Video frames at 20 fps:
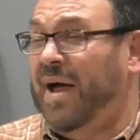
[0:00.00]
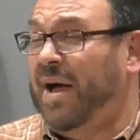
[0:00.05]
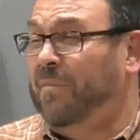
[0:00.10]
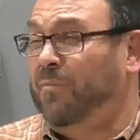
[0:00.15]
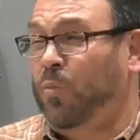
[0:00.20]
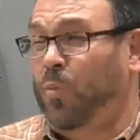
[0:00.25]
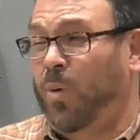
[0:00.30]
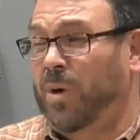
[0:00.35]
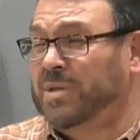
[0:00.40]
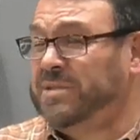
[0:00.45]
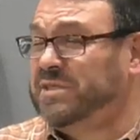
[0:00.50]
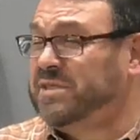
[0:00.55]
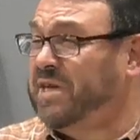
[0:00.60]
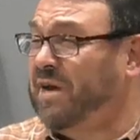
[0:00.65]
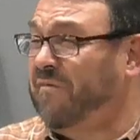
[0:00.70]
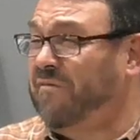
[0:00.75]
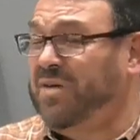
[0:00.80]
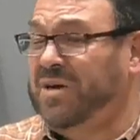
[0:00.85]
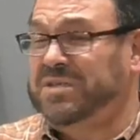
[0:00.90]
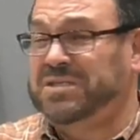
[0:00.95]
Uh, one
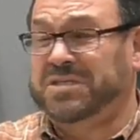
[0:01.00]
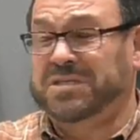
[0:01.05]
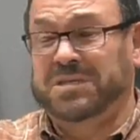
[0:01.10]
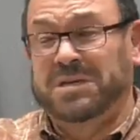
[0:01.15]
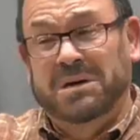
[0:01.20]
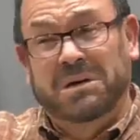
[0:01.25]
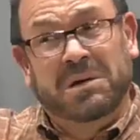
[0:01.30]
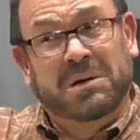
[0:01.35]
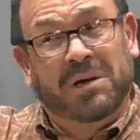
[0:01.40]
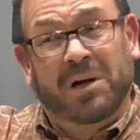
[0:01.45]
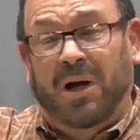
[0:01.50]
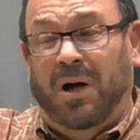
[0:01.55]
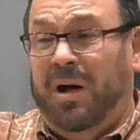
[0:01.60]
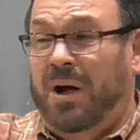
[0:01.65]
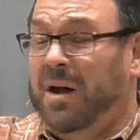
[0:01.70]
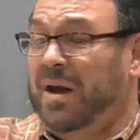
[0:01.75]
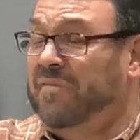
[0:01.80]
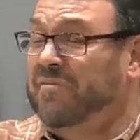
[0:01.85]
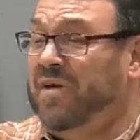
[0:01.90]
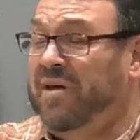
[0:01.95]
salvation,
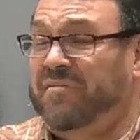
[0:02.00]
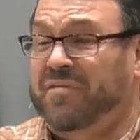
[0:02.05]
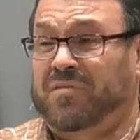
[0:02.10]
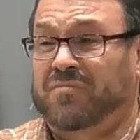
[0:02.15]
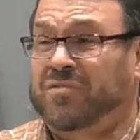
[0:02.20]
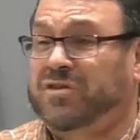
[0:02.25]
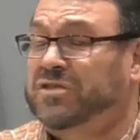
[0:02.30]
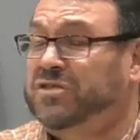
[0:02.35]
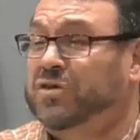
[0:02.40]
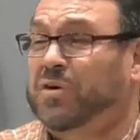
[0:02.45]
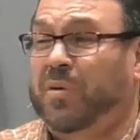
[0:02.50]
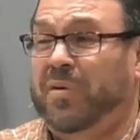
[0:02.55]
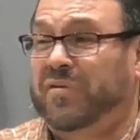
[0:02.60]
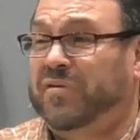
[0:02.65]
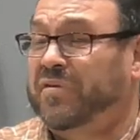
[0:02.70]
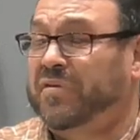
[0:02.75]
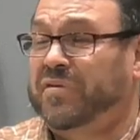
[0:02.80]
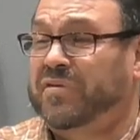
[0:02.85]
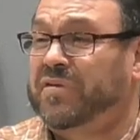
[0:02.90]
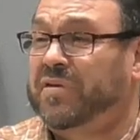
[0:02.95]
all of heaven
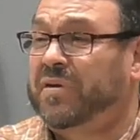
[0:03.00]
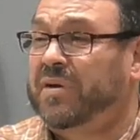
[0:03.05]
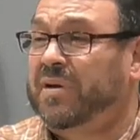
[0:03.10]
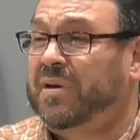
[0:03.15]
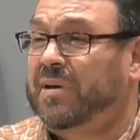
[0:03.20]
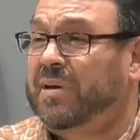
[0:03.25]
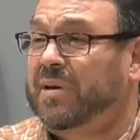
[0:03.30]
rejoices.